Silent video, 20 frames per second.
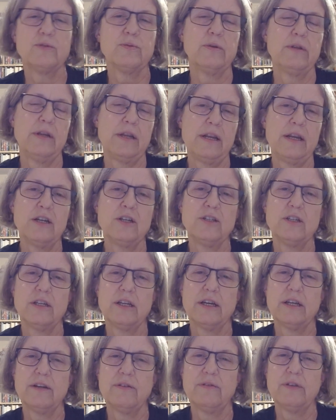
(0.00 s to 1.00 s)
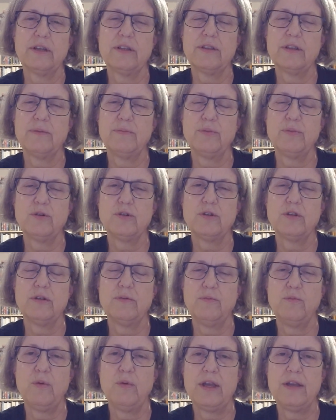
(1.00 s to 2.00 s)
Well, actually kind of like then pushed, the
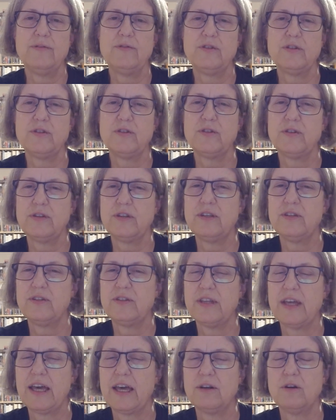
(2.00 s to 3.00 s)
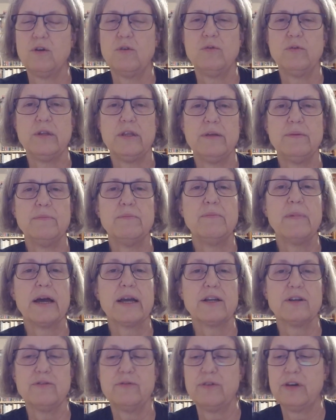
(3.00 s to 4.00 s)
waves is that only
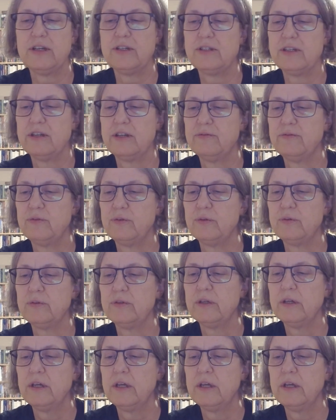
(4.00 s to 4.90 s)
magnified tenfold.